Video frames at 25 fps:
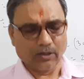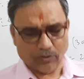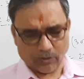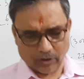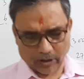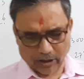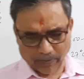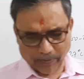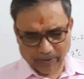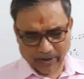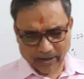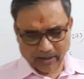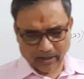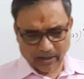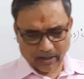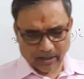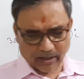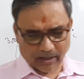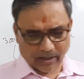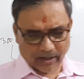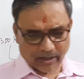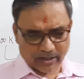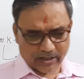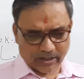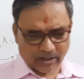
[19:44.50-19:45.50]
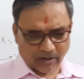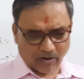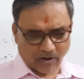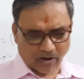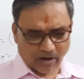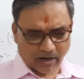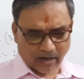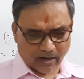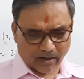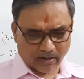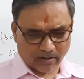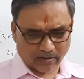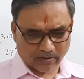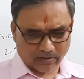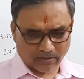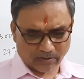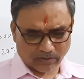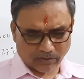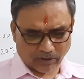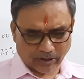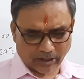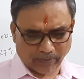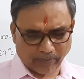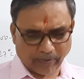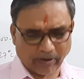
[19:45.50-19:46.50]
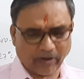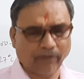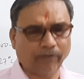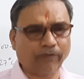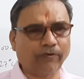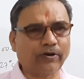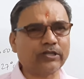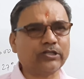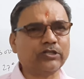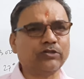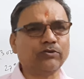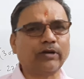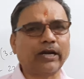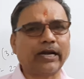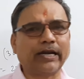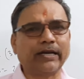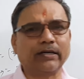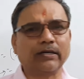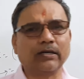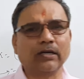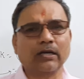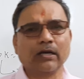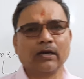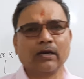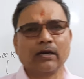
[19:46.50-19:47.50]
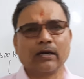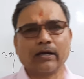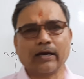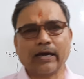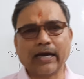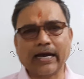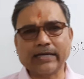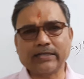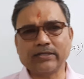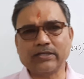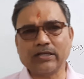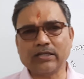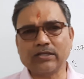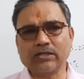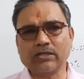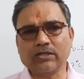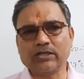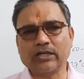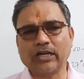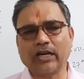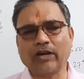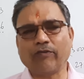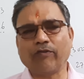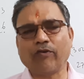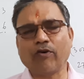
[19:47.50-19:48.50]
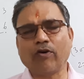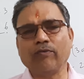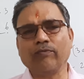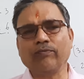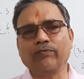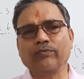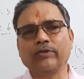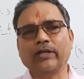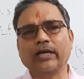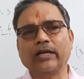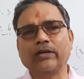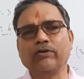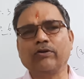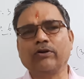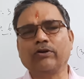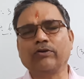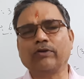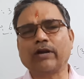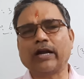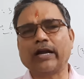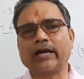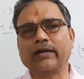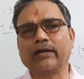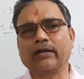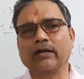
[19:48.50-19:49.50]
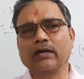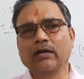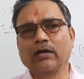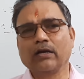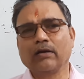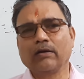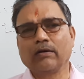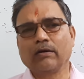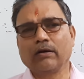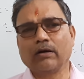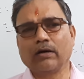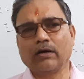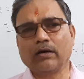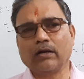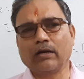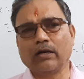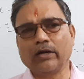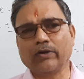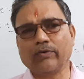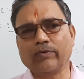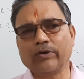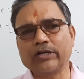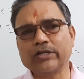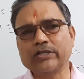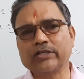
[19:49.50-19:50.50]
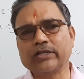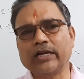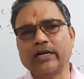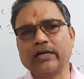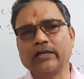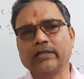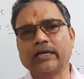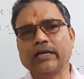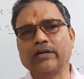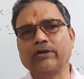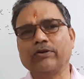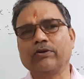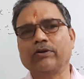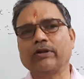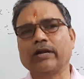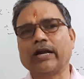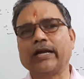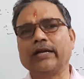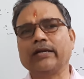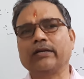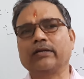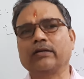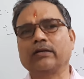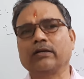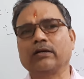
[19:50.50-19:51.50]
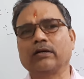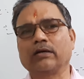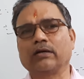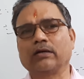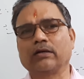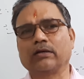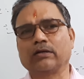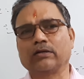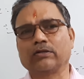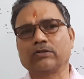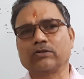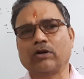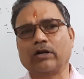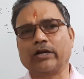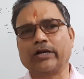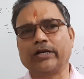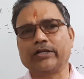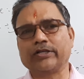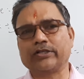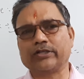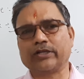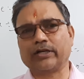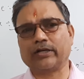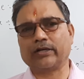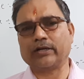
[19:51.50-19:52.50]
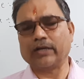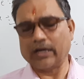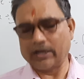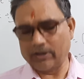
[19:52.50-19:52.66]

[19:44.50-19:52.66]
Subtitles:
So it means increasing order. So it means first you write gaseous state form, then you have to write liquid state, then you have to write solid state.